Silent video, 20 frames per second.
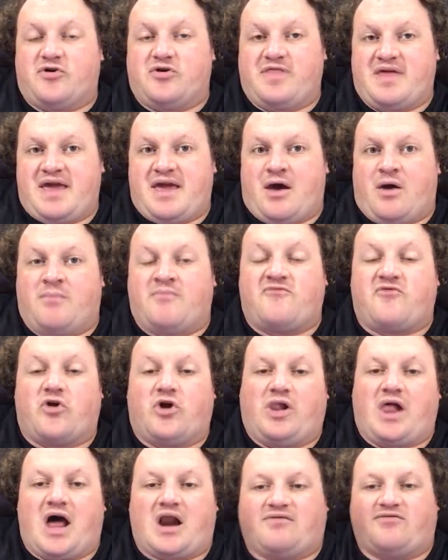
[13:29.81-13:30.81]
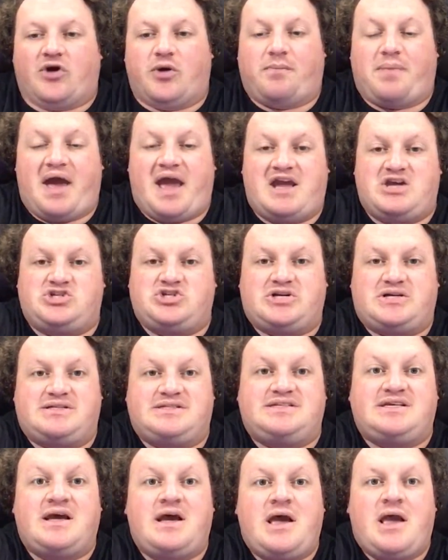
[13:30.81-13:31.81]
for them, for a lot of her
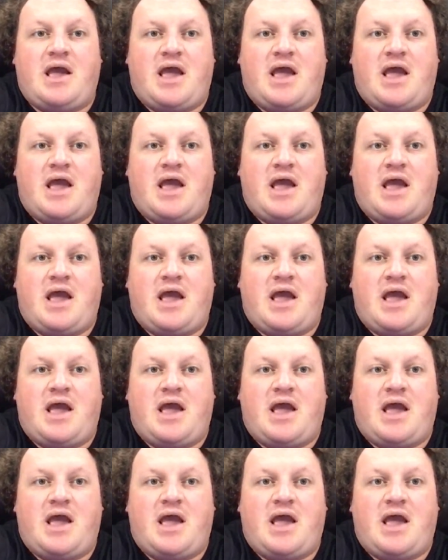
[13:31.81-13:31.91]
patients,